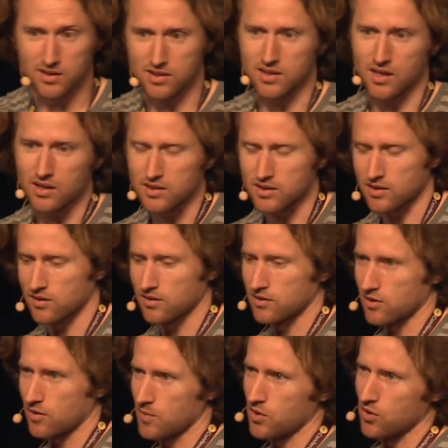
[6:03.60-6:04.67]
States to
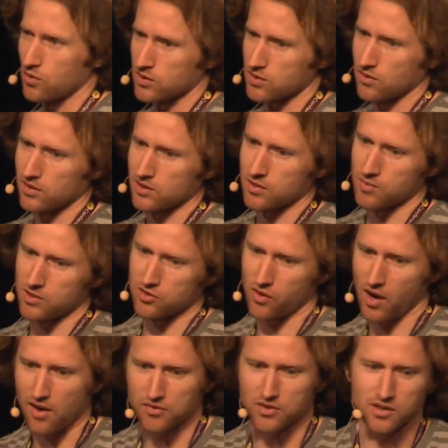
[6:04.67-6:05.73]
determine who was going to be
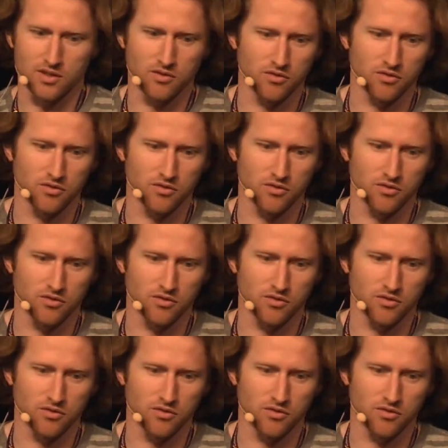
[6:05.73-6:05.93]
drafted to